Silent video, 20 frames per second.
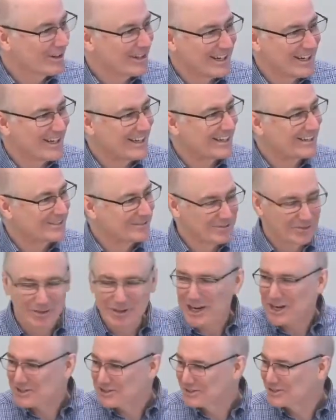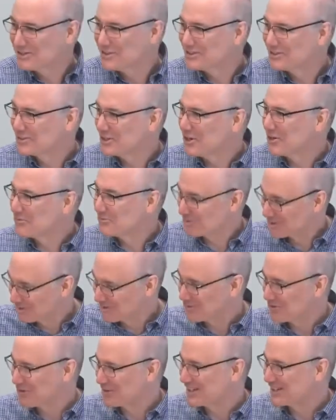uh, for us. So looking
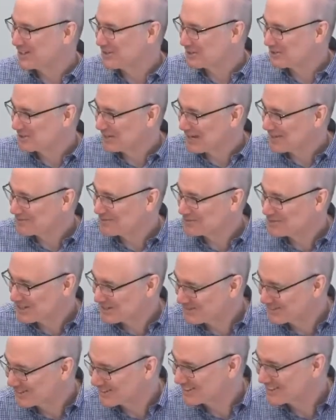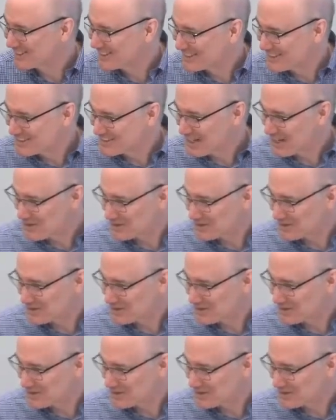forward to hearing what you have to okay. say on